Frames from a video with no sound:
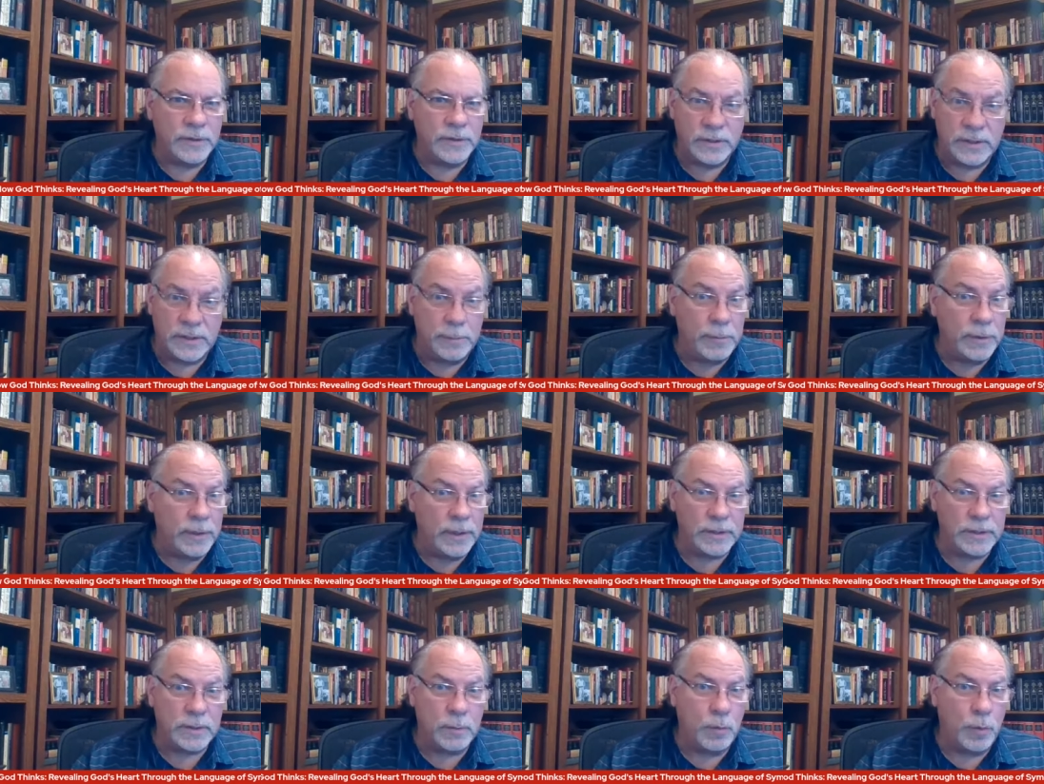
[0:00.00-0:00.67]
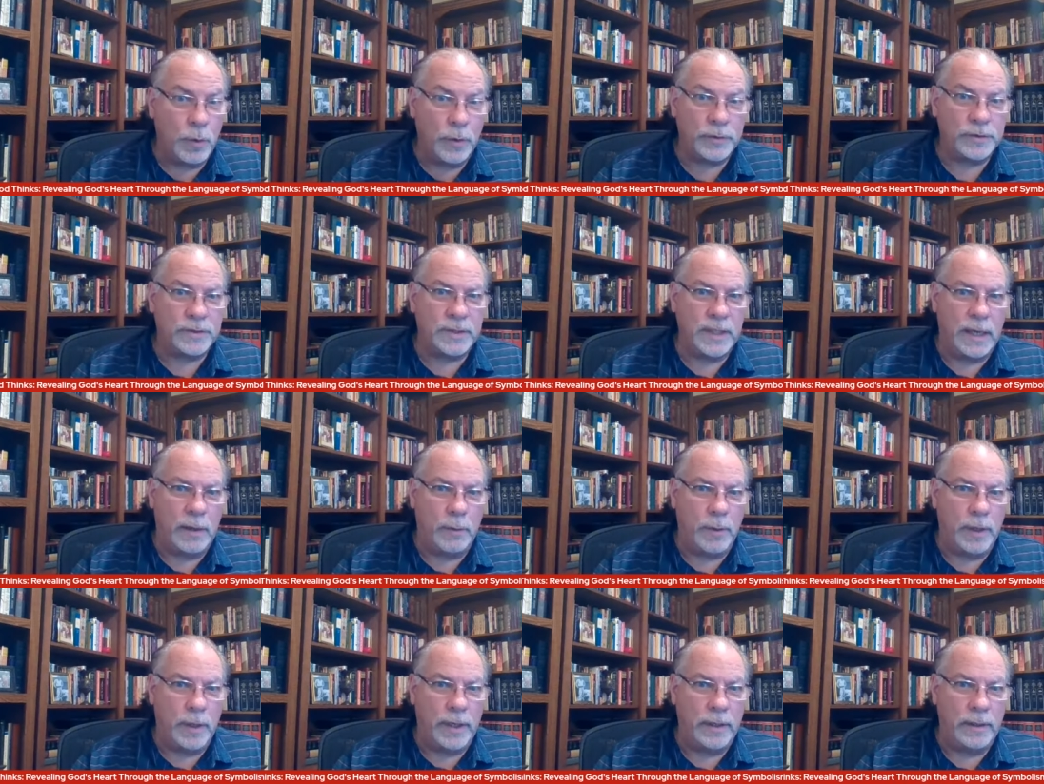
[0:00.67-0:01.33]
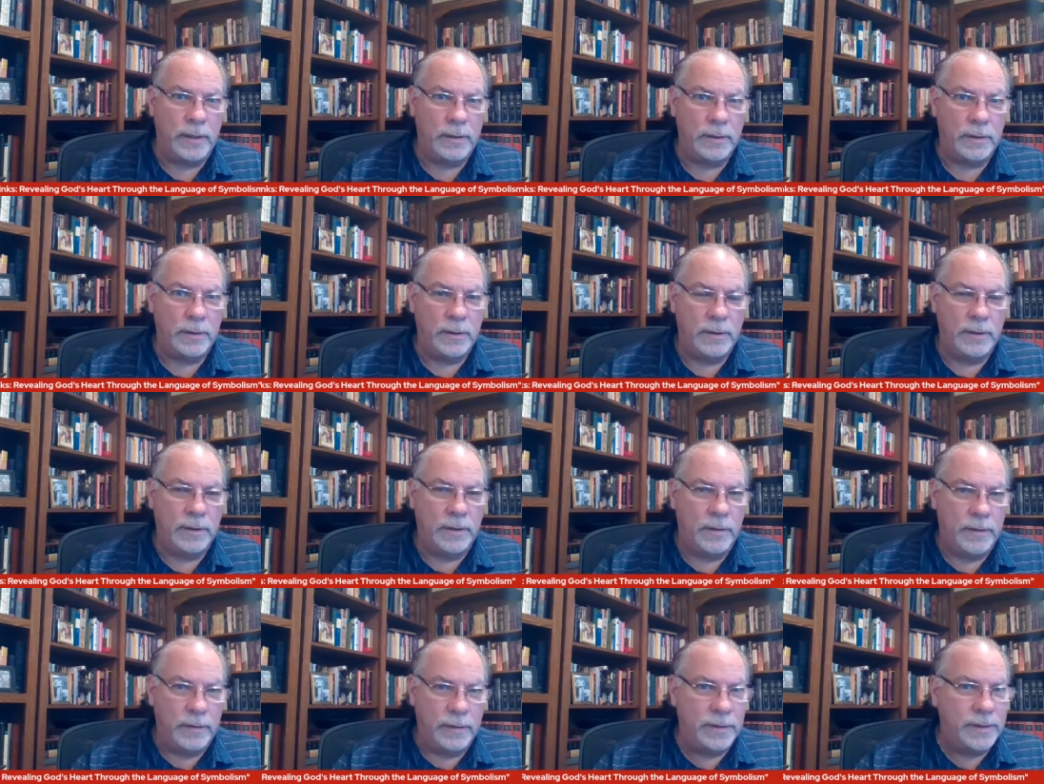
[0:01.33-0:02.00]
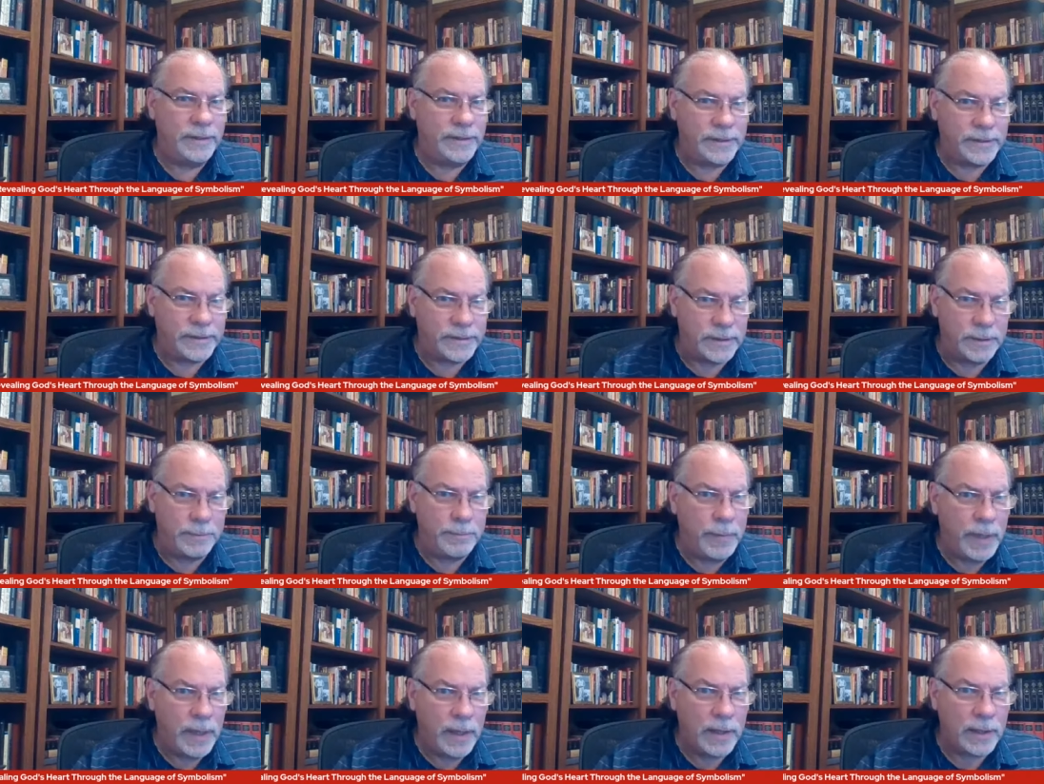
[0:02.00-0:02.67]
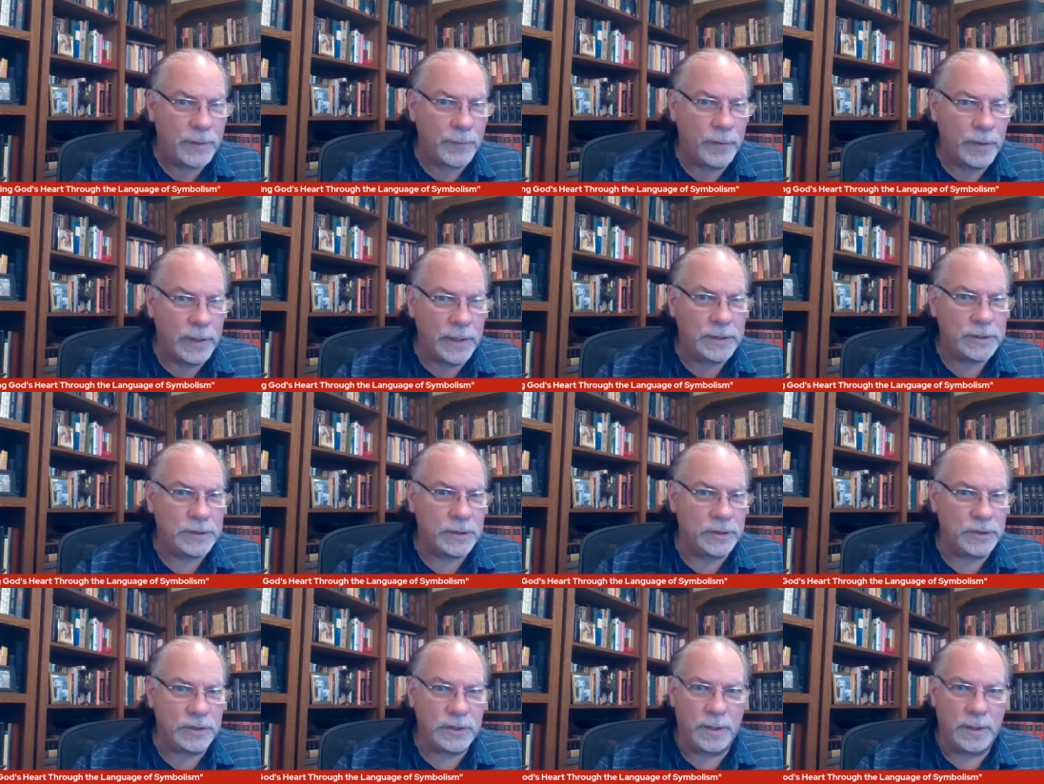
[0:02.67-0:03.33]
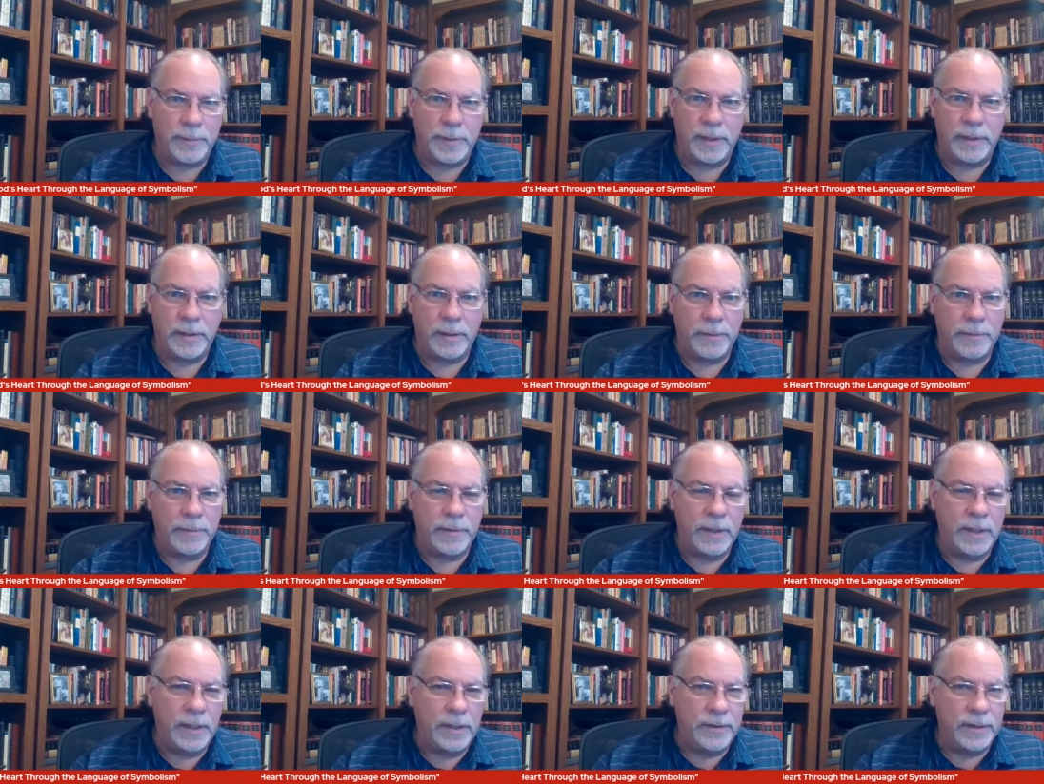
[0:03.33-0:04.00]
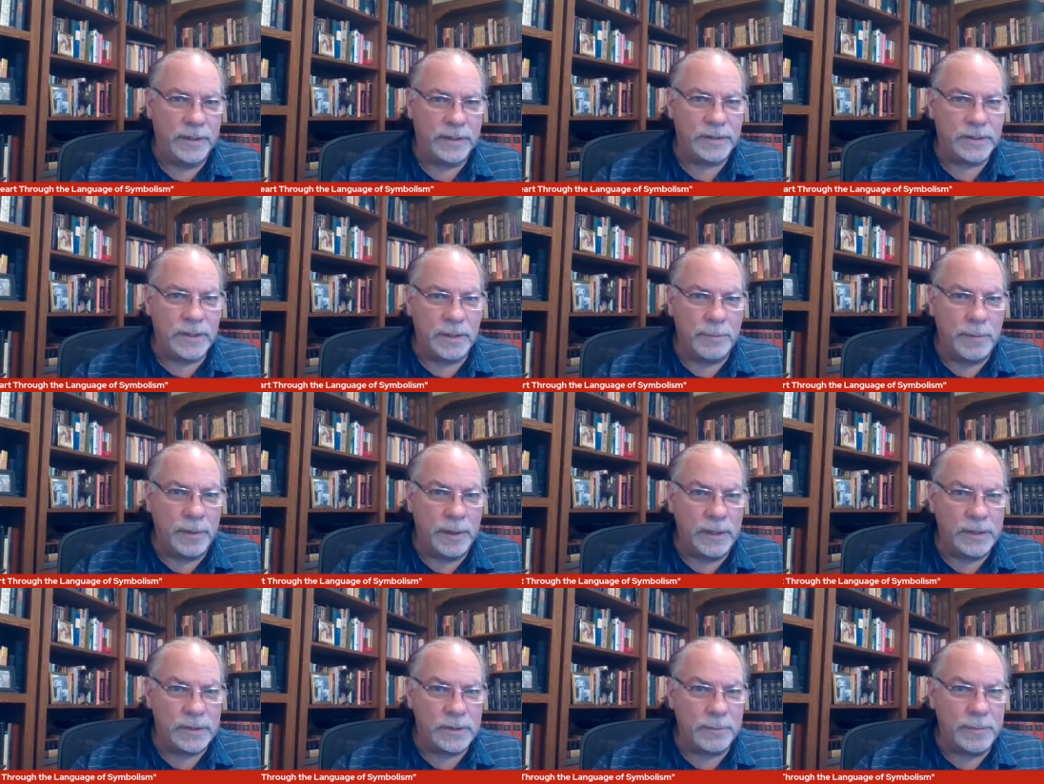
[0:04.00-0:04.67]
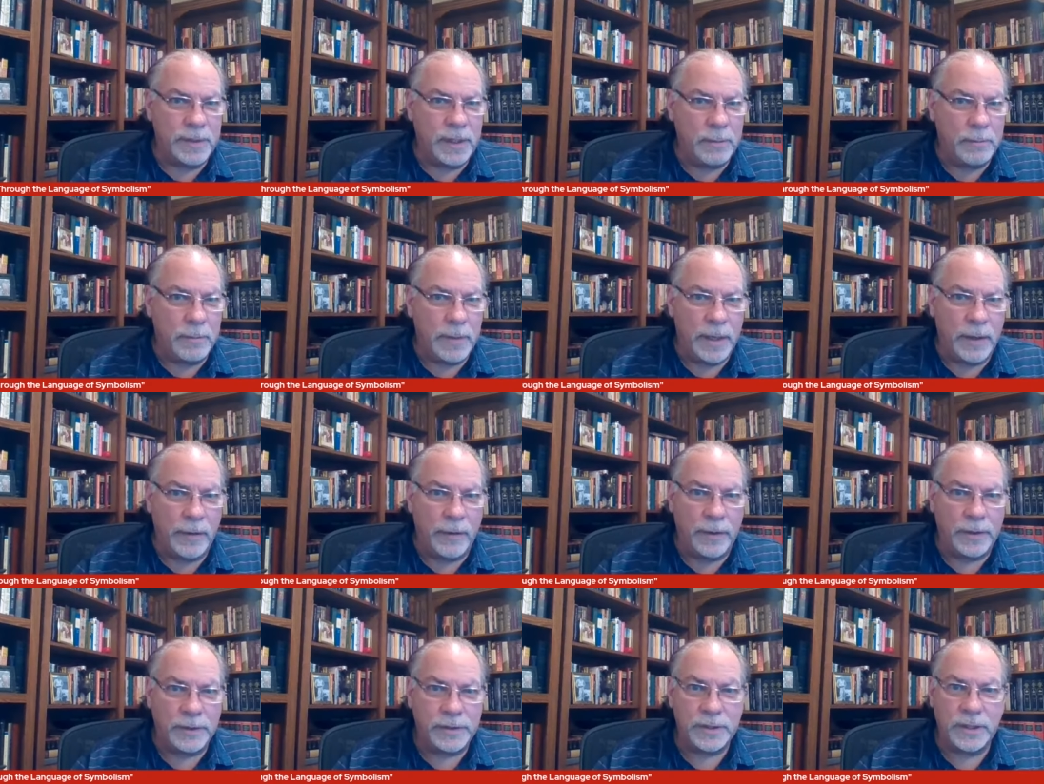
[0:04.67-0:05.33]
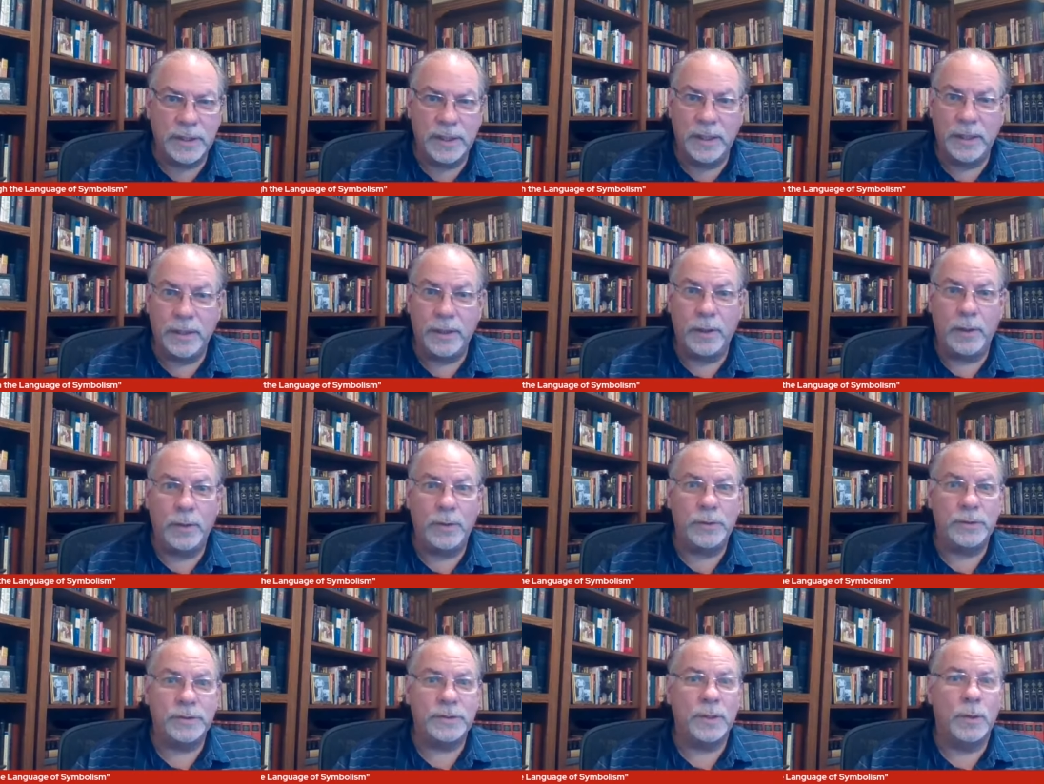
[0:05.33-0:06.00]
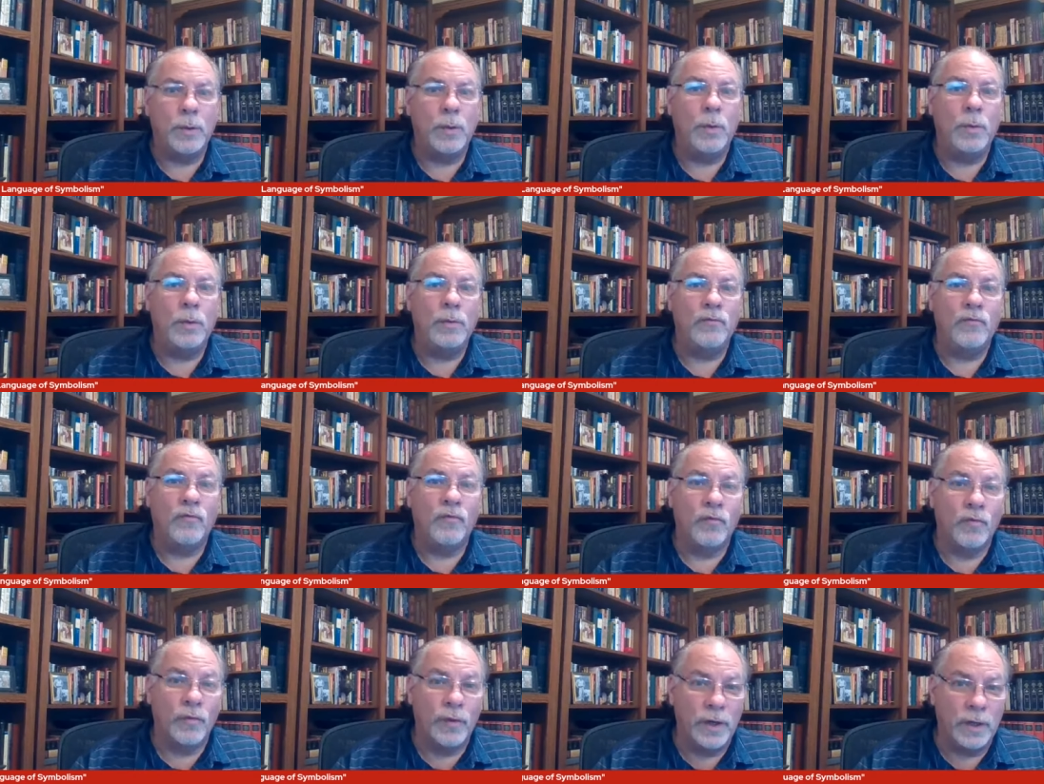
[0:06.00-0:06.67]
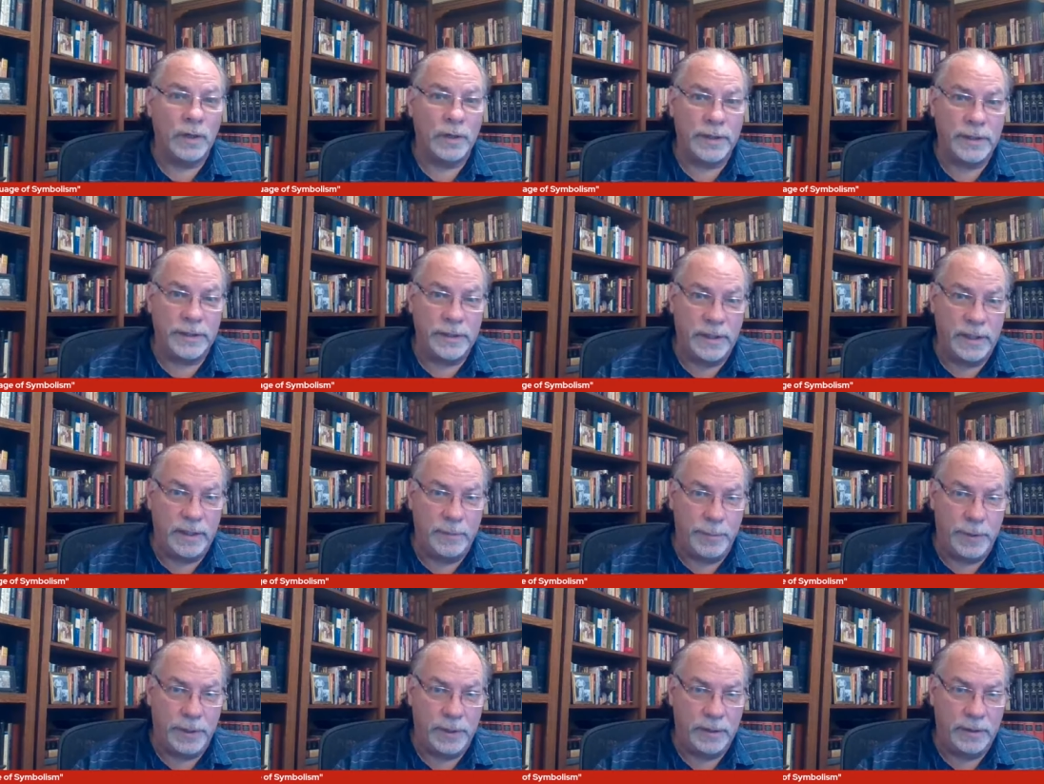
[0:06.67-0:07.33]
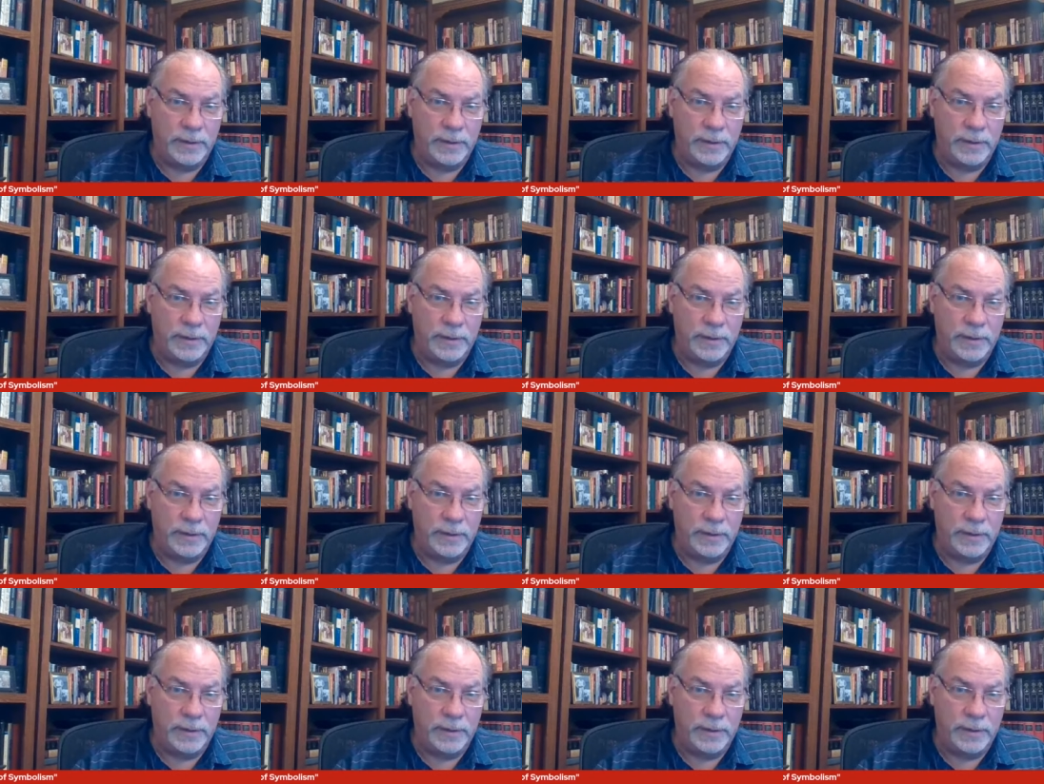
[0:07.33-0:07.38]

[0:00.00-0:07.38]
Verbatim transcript: Symbolism works that way. It's a symbolic relationship, and the, the symbolism in marriage goes really deep